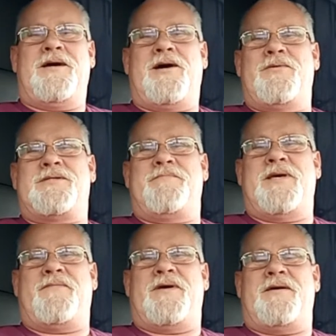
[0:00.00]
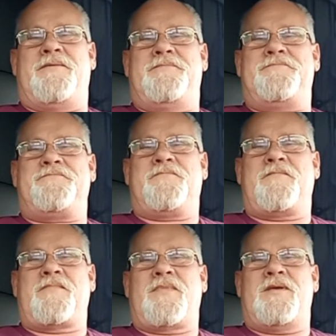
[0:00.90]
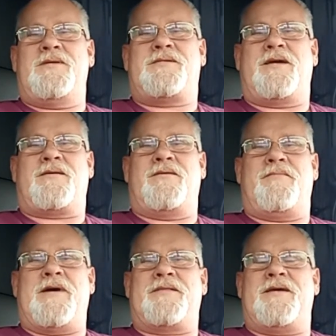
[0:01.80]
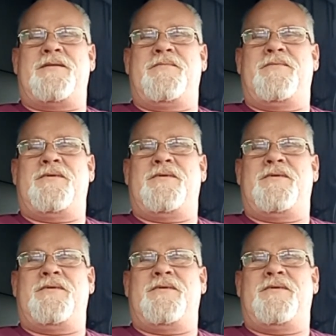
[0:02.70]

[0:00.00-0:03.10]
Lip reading: I was a bit of a stickler about that.